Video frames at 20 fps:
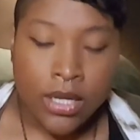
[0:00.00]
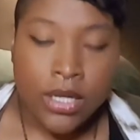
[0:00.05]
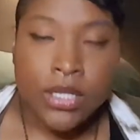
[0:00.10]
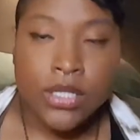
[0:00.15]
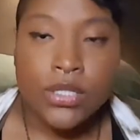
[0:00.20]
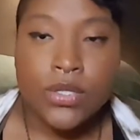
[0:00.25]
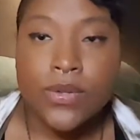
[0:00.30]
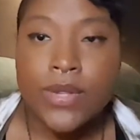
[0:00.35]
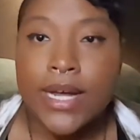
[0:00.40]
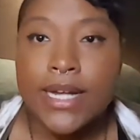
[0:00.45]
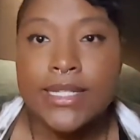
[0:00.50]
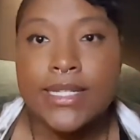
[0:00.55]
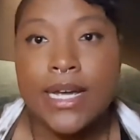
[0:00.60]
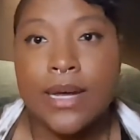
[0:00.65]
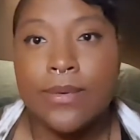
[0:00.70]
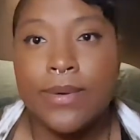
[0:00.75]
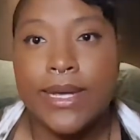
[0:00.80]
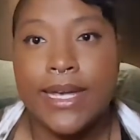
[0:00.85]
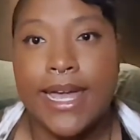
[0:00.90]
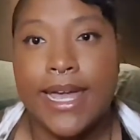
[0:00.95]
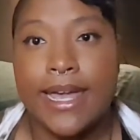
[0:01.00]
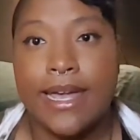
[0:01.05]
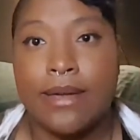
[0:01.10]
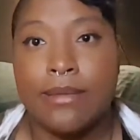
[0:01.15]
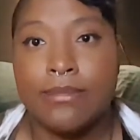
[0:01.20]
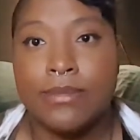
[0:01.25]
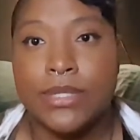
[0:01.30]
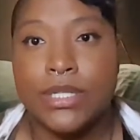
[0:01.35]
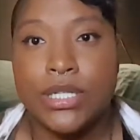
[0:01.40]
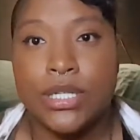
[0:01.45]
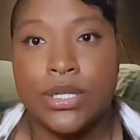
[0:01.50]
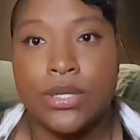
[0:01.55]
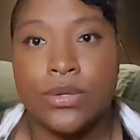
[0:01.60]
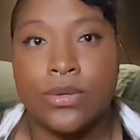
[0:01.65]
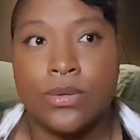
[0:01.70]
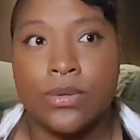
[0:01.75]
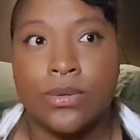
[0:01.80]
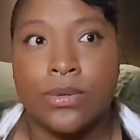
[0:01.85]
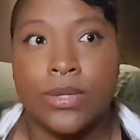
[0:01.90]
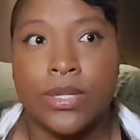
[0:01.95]
So that's how we came
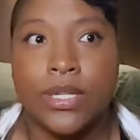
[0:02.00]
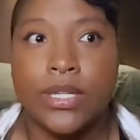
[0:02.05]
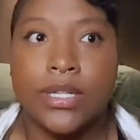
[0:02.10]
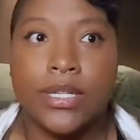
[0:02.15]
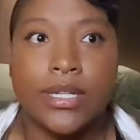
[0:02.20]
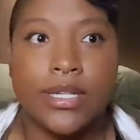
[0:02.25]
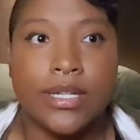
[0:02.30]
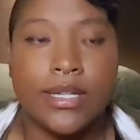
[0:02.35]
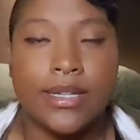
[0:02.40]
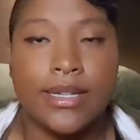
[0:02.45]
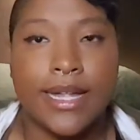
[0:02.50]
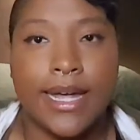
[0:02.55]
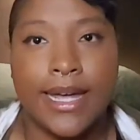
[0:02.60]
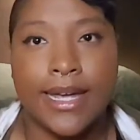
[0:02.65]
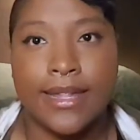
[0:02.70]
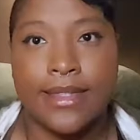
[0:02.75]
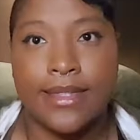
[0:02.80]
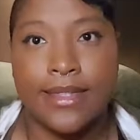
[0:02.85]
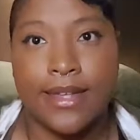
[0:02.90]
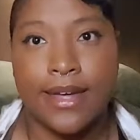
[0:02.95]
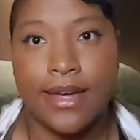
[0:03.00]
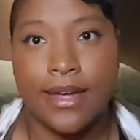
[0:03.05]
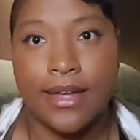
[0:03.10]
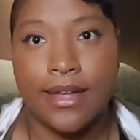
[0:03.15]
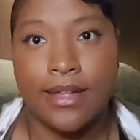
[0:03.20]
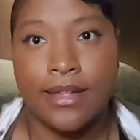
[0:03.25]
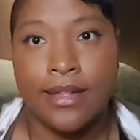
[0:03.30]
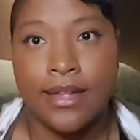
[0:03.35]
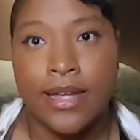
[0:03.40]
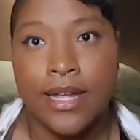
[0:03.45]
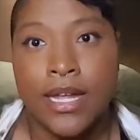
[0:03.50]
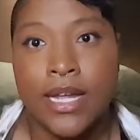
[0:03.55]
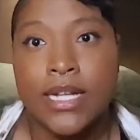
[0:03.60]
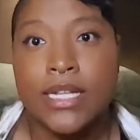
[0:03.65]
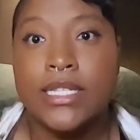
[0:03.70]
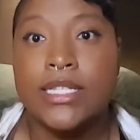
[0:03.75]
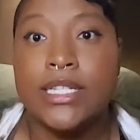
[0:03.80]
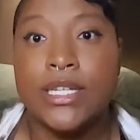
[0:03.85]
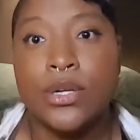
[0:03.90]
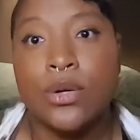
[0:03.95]
to like the
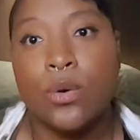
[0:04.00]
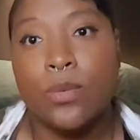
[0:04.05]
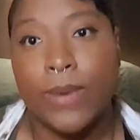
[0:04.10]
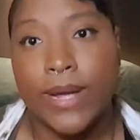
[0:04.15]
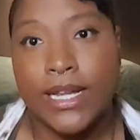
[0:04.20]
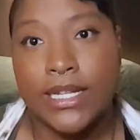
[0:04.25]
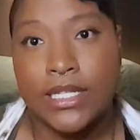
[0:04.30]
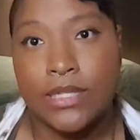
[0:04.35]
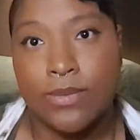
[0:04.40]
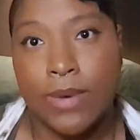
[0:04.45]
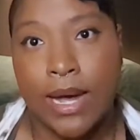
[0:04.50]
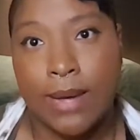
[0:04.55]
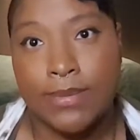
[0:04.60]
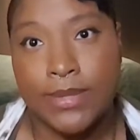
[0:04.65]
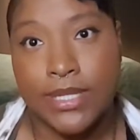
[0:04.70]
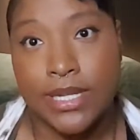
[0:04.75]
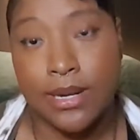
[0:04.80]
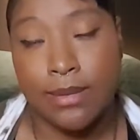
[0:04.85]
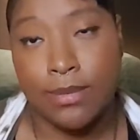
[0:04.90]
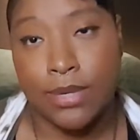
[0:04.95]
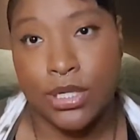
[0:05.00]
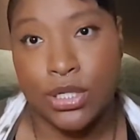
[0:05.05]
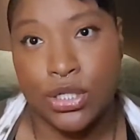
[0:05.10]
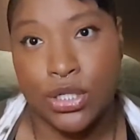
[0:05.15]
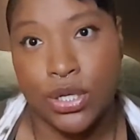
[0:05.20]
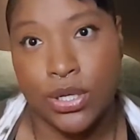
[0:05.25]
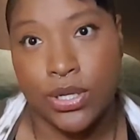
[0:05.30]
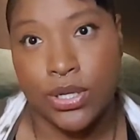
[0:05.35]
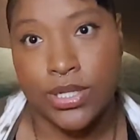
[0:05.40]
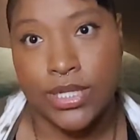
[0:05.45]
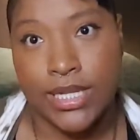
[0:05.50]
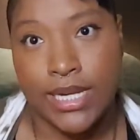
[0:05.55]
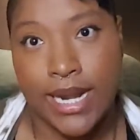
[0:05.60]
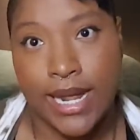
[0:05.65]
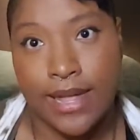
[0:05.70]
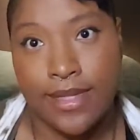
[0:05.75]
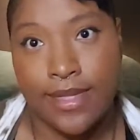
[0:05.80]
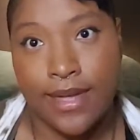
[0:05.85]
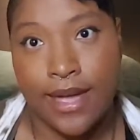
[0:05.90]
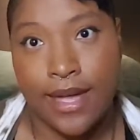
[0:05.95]
zero waste swaps that I'm going to show you
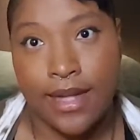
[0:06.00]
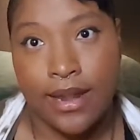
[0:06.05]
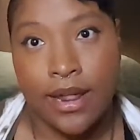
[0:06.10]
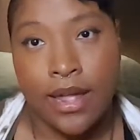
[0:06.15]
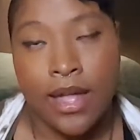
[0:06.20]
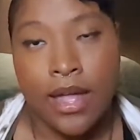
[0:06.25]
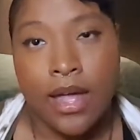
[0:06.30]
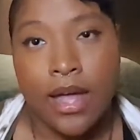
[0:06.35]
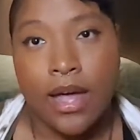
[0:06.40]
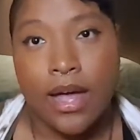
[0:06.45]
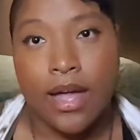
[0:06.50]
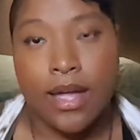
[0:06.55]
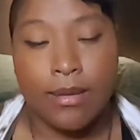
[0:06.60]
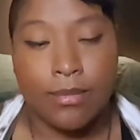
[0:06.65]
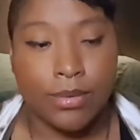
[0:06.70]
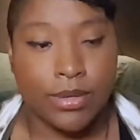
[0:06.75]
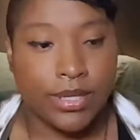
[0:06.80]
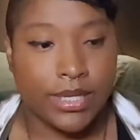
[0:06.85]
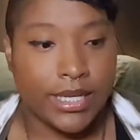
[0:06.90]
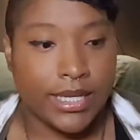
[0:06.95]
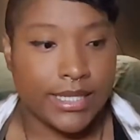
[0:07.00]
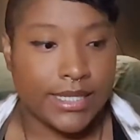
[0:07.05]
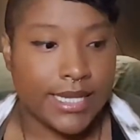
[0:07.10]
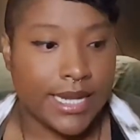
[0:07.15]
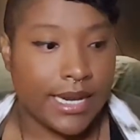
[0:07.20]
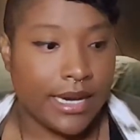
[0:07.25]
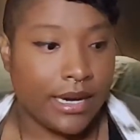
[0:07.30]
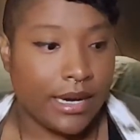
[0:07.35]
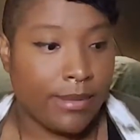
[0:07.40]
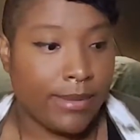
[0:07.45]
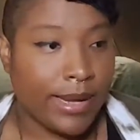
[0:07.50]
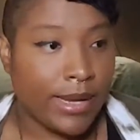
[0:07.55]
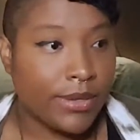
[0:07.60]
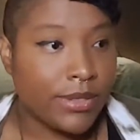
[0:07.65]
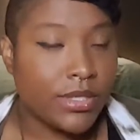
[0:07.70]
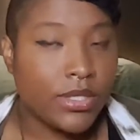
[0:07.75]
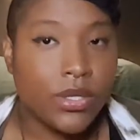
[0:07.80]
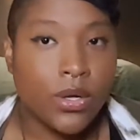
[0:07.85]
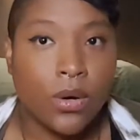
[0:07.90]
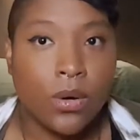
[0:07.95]
today that I'm really excited about.
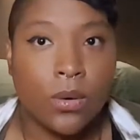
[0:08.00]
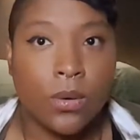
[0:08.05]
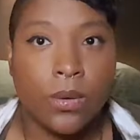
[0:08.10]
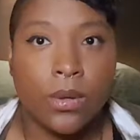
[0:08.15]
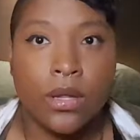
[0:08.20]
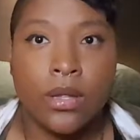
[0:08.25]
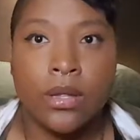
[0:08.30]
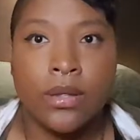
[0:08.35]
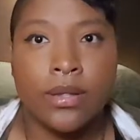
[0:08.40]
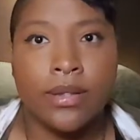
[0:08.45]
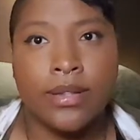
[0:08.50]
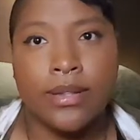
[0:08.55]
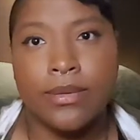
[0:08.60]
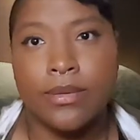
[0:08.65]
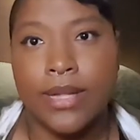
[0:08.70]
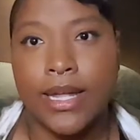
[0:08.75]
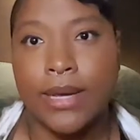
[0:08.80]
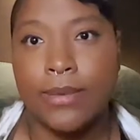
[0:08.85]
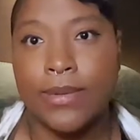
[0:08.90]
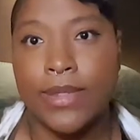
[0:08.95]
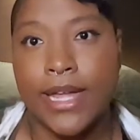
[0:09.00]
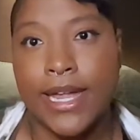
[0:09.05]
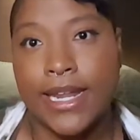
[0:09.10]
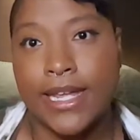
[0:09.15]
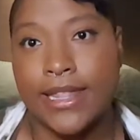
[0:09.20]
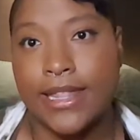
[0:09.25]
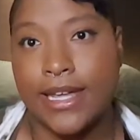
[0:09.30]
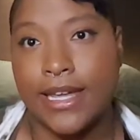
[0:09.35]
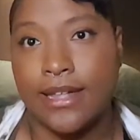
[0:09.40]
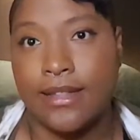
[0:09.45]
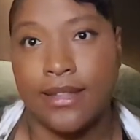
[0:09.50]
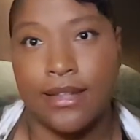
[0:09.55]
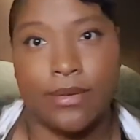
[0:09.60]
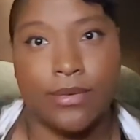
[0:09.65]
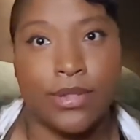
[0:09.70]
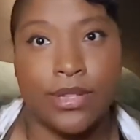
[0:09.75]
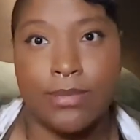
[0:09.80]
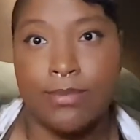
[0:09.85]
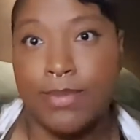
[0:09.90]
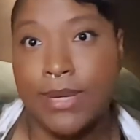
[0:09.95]
So like with anything, like
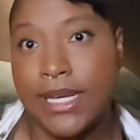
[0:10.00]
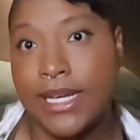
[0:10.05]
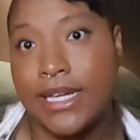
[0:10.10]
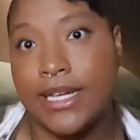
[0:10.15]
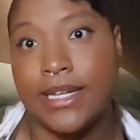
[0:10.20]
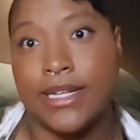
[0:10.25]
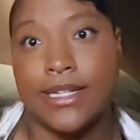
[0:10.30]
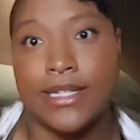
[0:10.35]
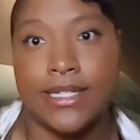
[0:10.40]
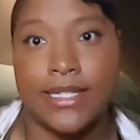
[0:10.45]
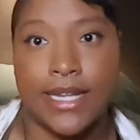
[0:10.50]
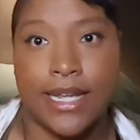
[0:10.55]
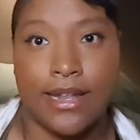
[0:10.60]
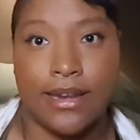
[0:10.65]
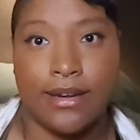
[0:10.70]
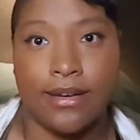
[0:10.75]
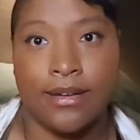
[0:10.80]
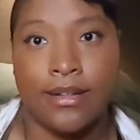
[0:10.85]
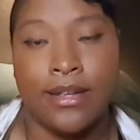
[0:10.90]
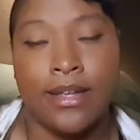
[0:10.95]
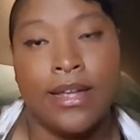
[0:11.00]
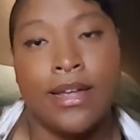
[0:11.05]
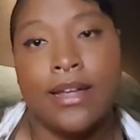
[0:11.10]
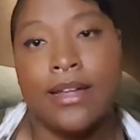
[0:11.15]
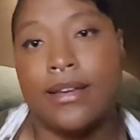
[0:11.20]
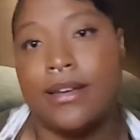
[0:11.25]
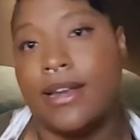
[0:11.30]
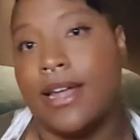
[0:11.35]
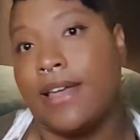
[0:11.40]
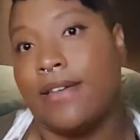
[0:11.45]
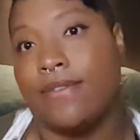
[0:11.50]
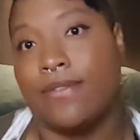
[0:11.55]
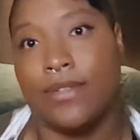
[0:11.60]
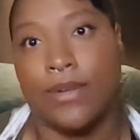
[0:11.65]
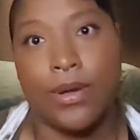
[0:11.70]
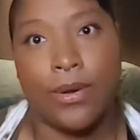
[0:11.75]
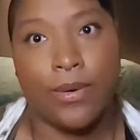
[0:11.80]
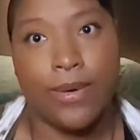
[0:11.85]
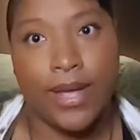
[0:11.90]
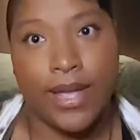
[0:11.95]
with the bees and knife
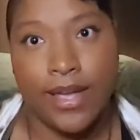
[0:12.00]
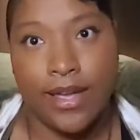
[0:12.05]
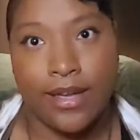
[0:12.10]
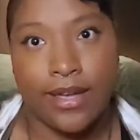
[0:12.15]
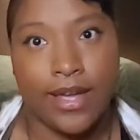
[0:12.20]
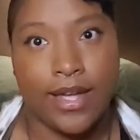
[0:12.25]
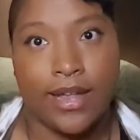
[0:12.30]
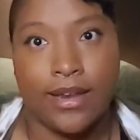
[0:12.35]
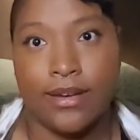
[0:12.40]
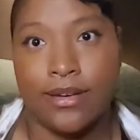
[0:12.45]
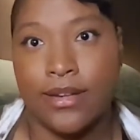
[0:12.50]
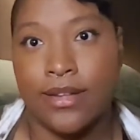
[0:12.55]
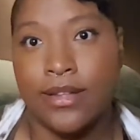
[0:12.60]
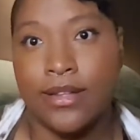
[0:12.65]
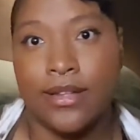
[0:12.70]
throwing and